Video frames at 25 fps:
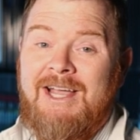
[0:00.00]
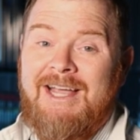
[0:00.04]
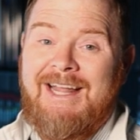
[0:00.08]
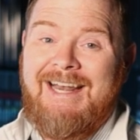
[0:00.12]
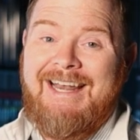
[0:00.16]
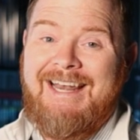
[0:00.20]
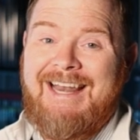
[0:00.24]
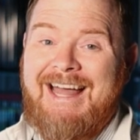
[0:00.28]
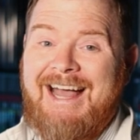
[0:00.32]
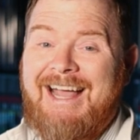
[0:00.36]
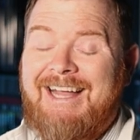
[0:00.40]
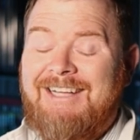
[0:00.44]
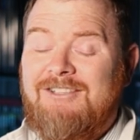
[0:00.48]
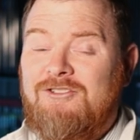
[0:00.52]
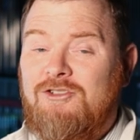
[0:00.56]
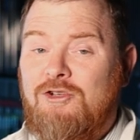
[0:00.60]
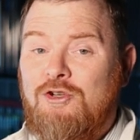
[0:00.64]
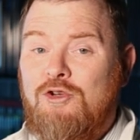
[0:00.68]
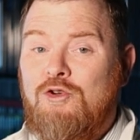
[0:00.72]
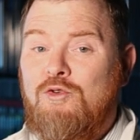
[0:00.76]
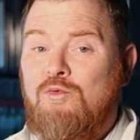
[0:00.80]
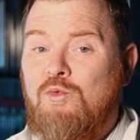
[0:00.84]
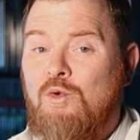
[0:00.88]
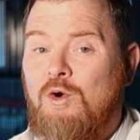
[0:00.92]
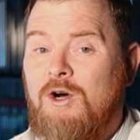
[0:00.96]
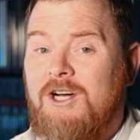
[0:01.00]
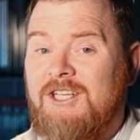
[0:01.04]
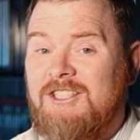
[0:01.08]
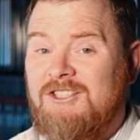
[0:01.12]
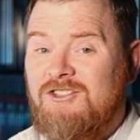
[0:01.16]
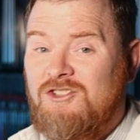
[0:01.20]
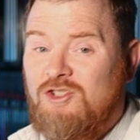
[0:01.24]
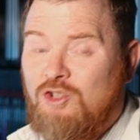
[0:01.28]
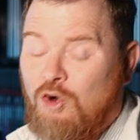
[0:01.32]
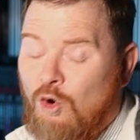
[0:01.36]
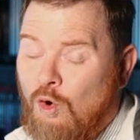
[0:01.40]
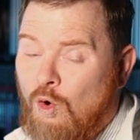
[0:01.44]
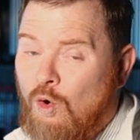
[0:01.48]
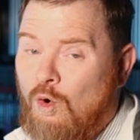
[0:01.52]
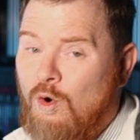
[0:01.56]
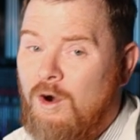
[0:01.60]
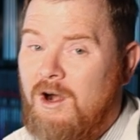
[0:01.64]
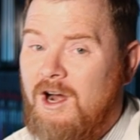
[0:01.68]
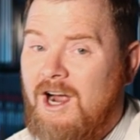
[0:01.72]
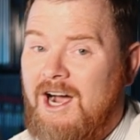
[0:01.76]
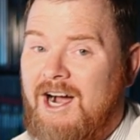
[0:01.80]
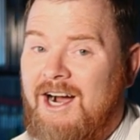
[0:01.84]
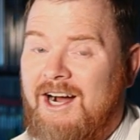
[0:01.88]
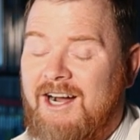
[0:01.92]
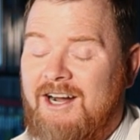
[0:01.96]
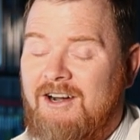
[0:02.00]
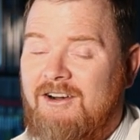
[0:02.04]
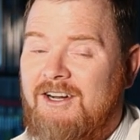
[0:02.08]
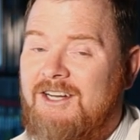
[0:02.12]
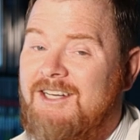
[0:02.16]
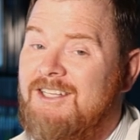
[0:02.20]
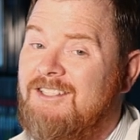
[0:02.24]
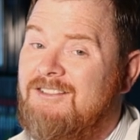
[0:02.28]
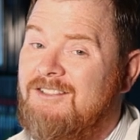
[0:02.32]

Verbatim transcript: 921 Tour Iron.